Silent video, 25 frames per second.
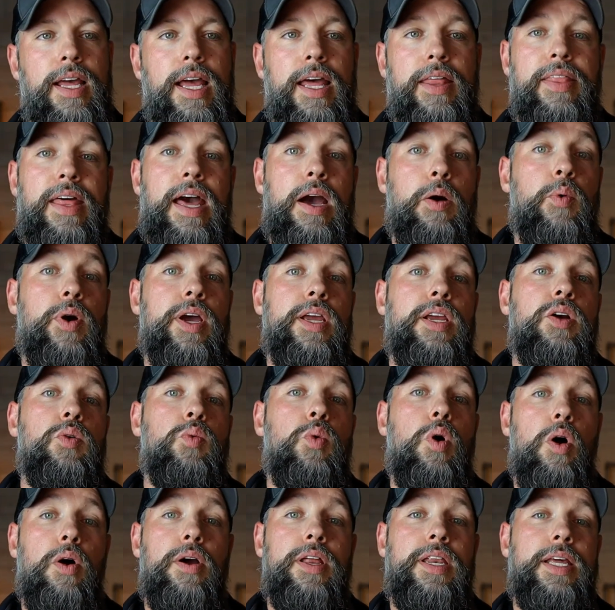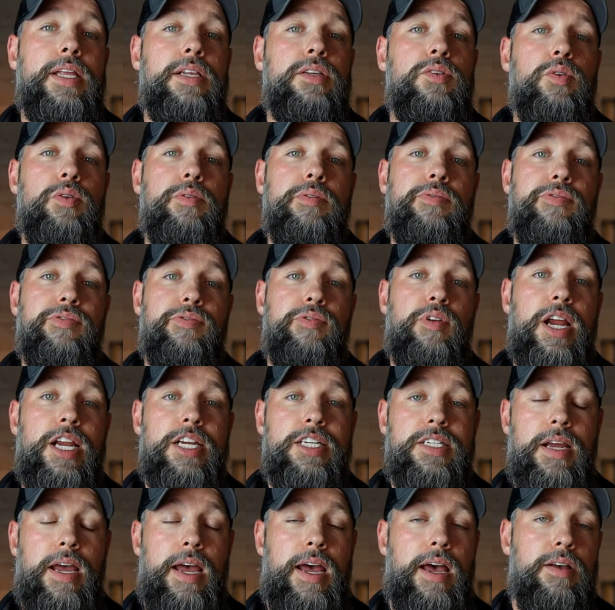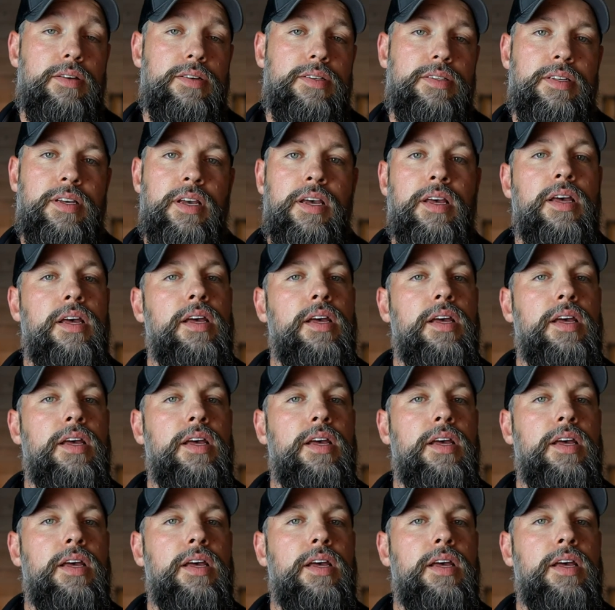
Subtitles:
and that way you're walking into a fresh house,